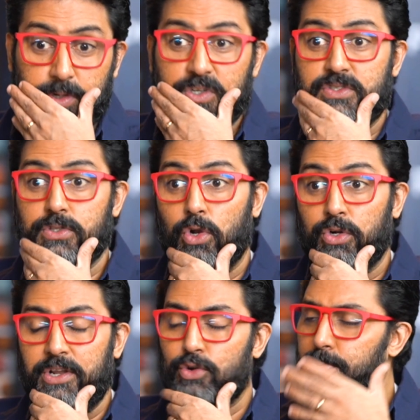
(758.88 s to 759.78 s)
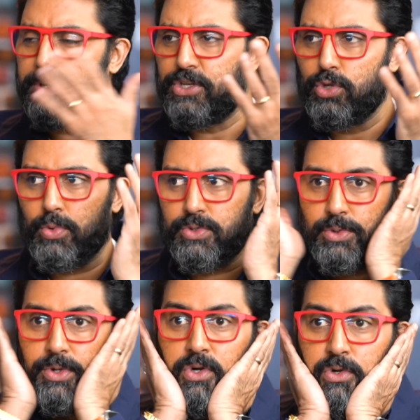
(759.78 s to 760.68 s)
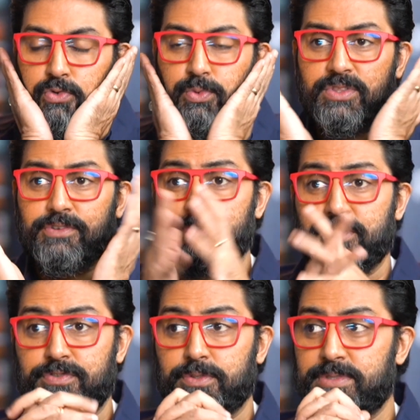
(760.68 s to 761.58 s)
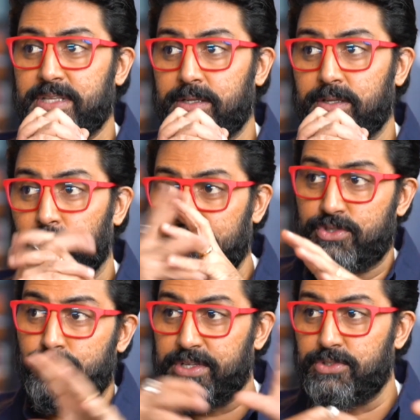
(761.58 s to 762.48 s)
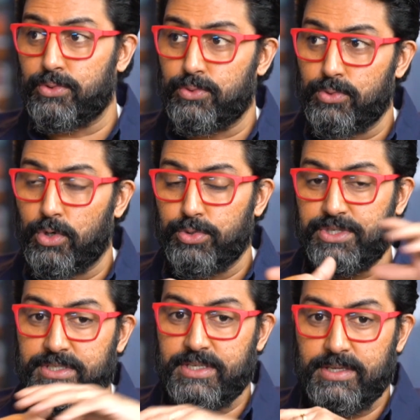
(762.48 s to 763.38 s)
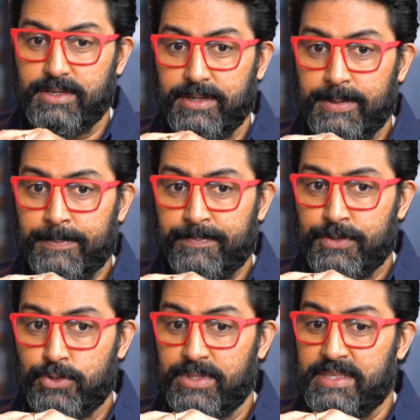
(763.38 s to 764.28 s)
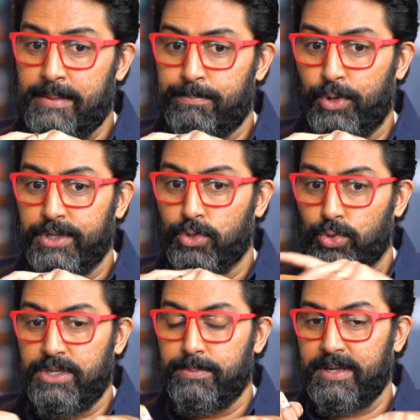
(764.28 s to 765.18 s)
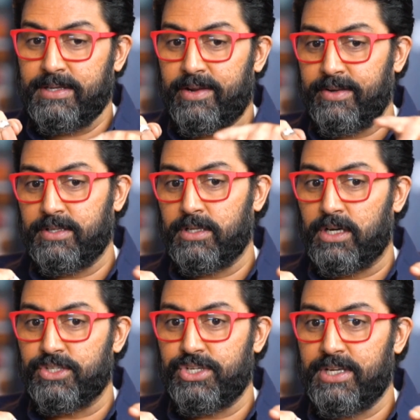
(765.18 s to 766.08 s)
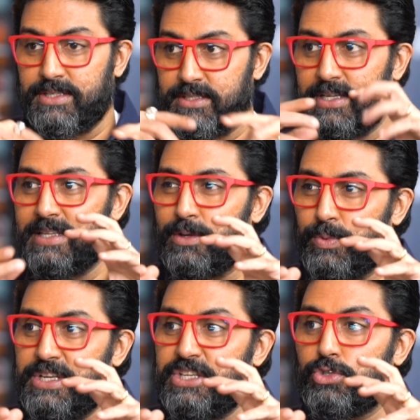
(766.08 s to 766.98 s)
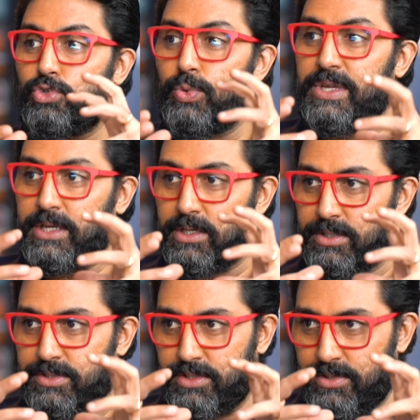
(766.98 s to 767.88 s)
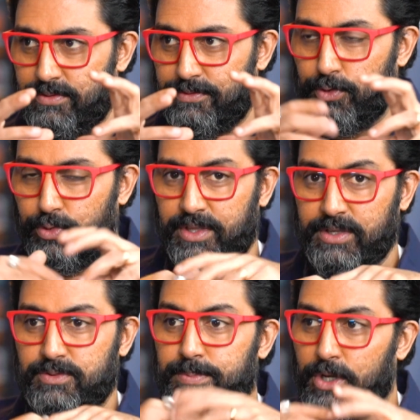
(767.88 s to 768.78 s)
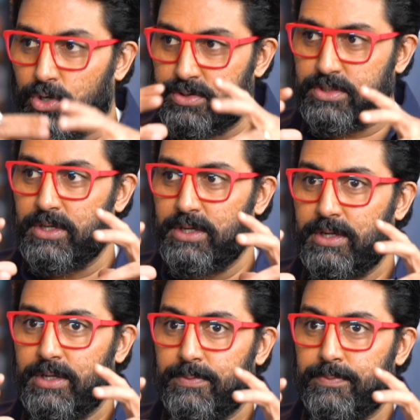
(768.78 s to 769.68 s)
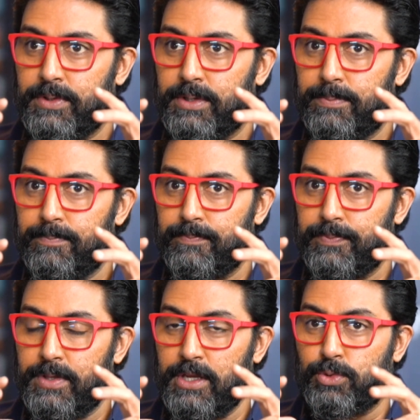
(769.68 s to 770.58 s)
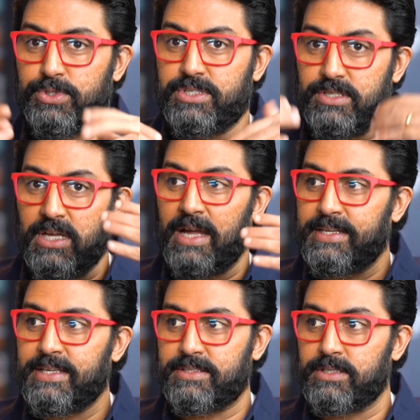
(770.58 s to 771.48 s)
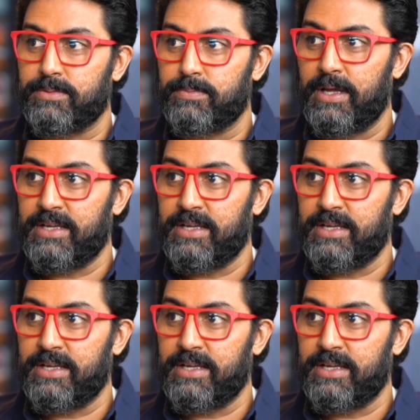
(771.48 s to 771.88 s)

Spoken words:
And because of the lockdown, nobody knew what was going on. It was one of the first films that went straight to OTT. So at that point, Cookie, my director, and Ajay had decided that we need to tweak a certain few things, because it was designed as a